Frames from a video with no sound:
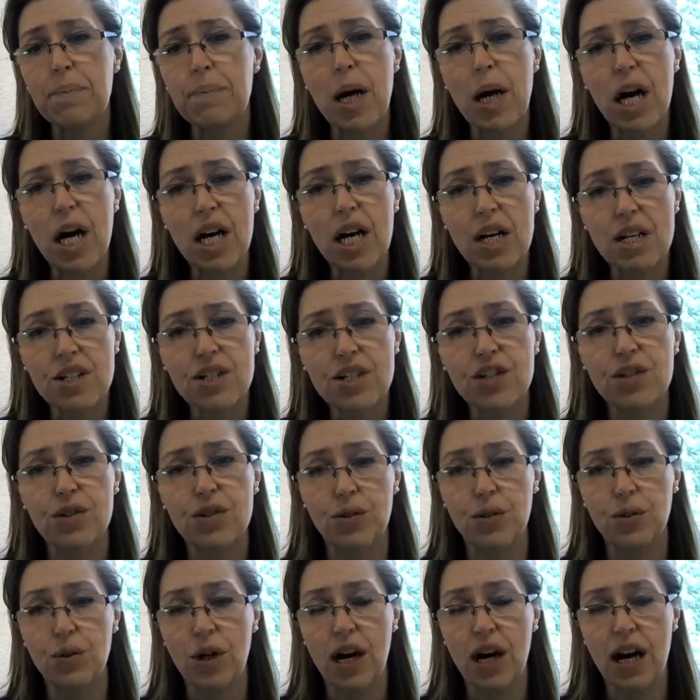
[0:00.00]

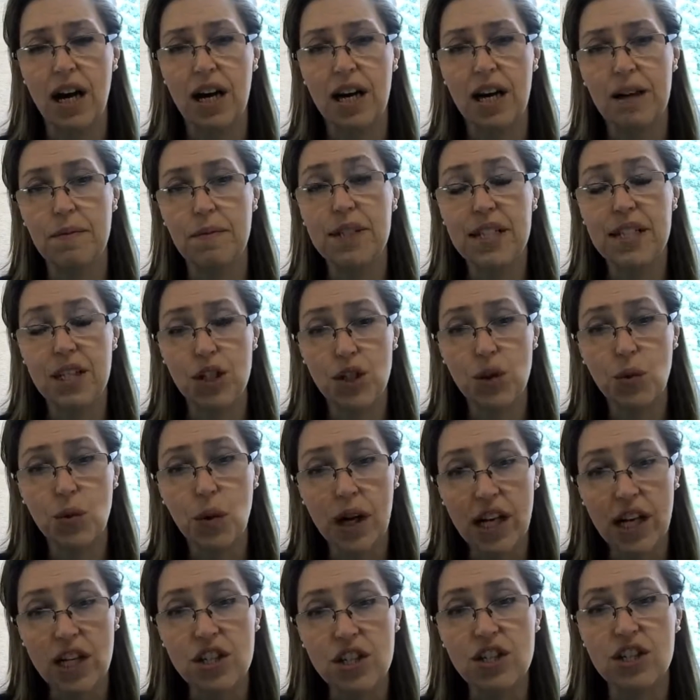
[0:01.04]
personal
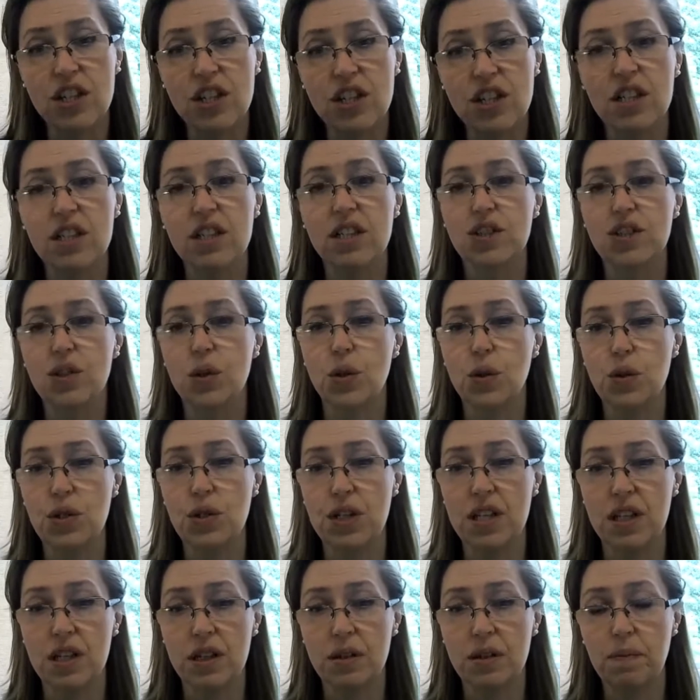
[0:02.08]
situation that's
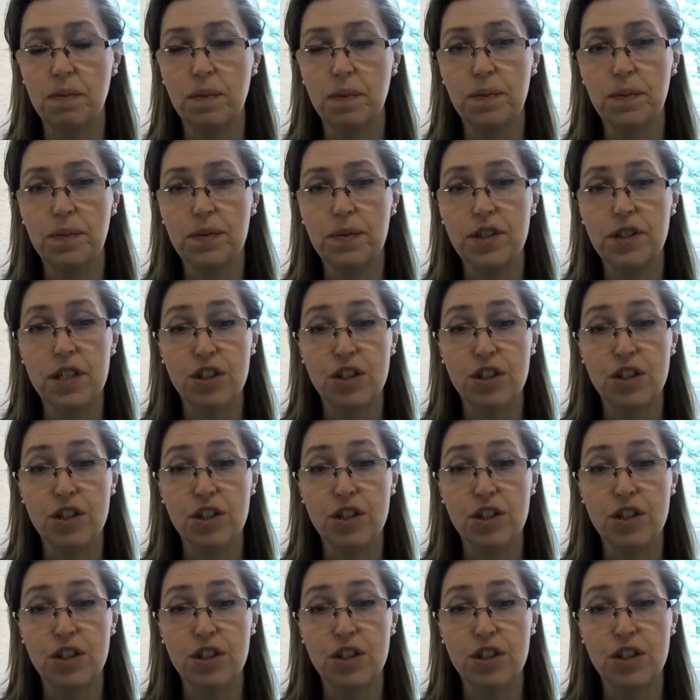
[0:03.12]
causing them